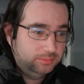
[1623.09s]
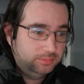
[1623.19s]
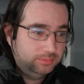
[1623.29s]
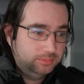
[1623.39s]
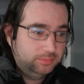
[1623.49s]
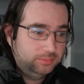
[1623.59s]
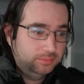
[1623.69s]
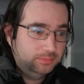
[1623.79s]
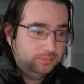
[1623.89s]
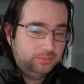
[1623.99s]

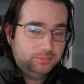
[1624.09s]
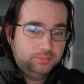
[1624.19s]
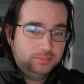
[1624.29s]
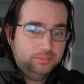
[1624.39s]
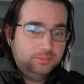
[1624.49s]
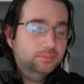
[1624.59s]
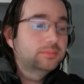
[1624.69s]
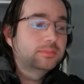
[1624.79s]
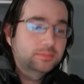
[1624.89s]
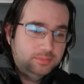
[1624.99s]

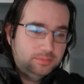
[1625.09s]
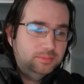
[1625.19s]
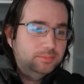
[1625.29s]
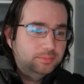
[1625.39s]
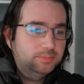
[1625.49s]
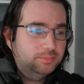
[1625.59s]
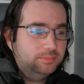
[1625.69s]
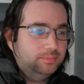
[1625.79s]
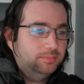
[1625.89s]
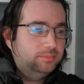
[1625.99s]

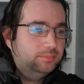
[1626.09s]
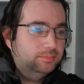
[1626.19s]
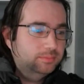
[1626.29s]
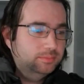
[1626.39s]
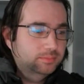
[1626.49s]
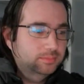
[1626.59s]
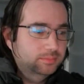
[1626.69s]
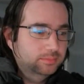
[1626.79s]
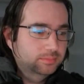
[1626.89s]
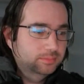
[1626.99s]

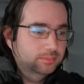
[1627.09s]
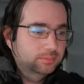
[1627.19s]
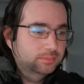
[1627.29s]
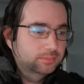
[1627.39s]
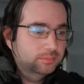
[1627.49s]
The person shown says nothing.